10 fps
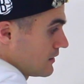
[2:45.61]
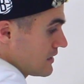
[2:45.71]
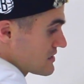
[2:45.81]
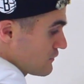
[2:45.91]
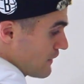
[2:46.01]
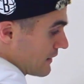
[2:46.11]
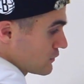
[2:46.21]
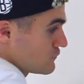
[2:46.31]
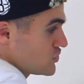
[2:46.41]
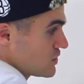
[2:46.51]
is a
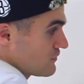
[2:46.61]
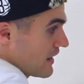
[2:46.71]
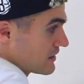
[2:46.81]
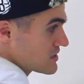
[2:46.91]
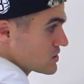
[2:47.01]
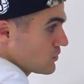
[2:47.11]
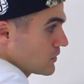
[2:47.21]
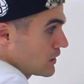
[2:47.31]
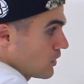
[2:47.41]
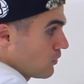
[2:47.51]
factor of g of x, so
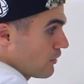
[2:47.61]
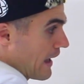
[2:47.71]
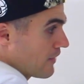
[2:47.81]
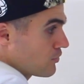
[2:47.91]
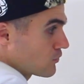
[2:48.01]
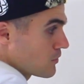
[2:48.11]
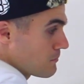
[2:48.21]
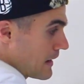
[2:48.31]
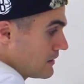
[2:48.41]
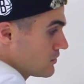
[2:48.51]
we know that the
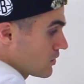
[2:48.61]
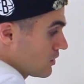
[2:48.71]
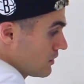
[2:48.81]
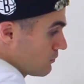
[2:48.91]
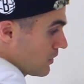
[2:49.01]
remainder,